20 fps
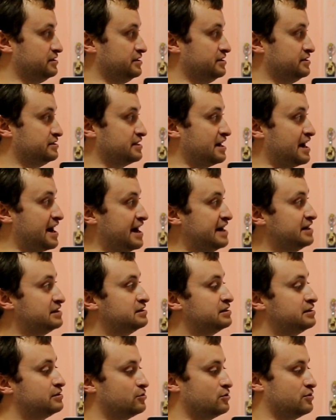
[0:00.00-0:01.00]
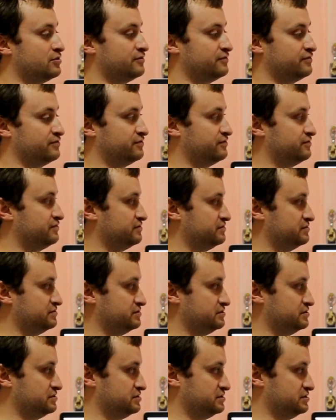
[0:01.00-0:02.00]
in either of
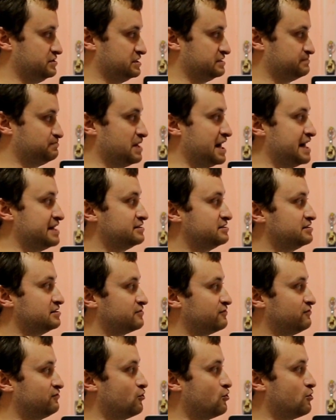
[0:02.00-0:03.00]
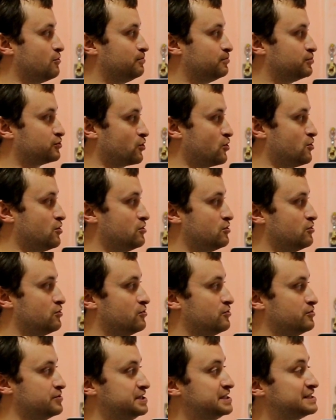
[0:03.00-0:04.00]
Spyder4Pro
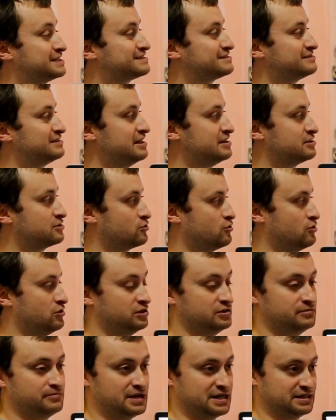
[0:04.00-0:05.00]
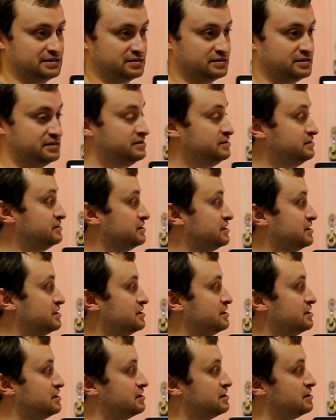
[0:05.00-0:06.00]
or X-Rite ColorMunki,
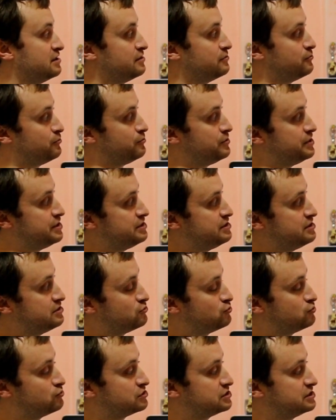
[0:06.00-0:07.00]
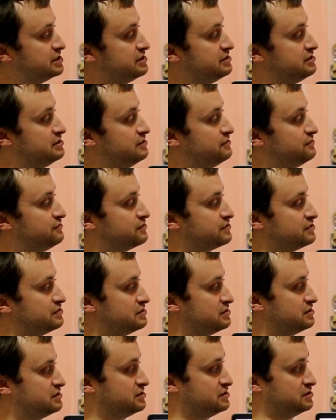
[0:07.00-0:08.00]
we need to set
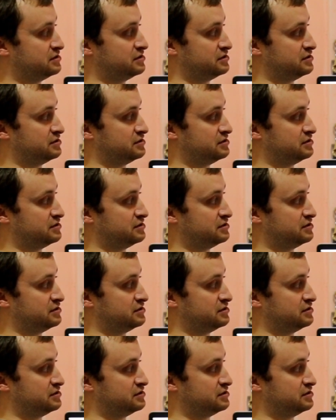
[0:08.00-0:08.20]
different